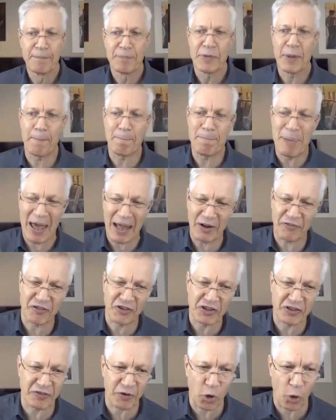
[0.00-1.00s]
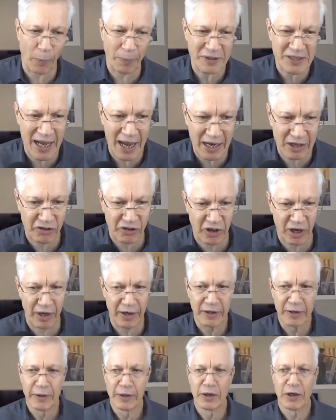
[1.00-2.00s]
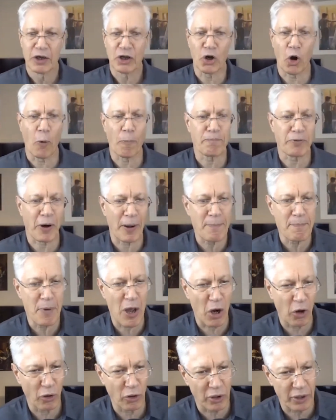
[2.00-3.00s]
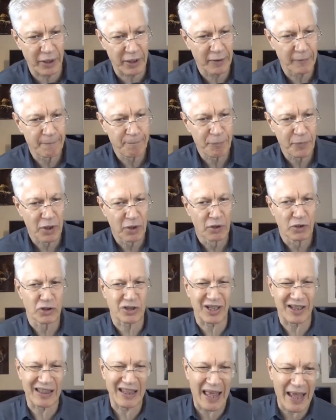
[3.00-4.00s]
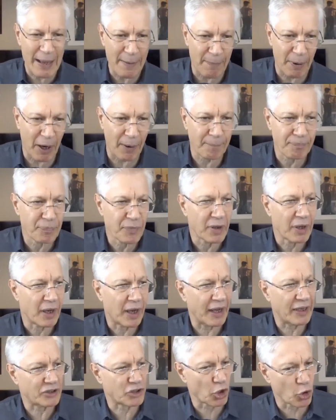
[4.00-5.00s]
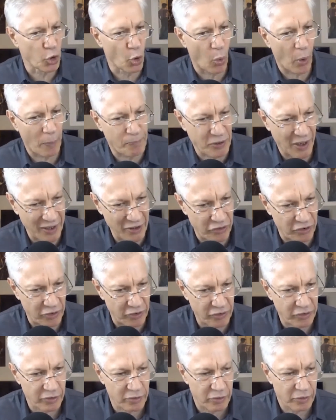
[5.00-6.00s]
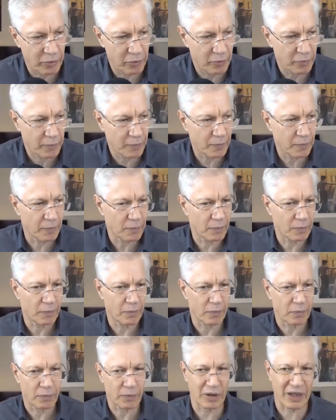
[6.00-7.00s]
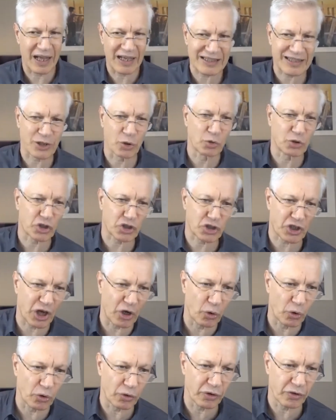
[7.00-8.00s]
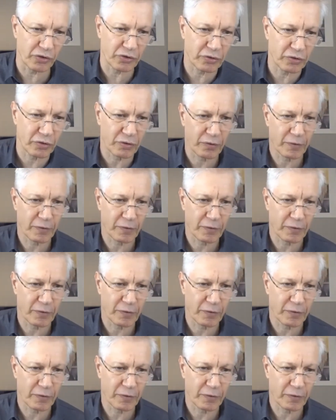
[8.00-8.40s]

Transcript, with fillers: the benefits of a corporate tax cut go primarily to labor and to lower prices, less so to shareholders.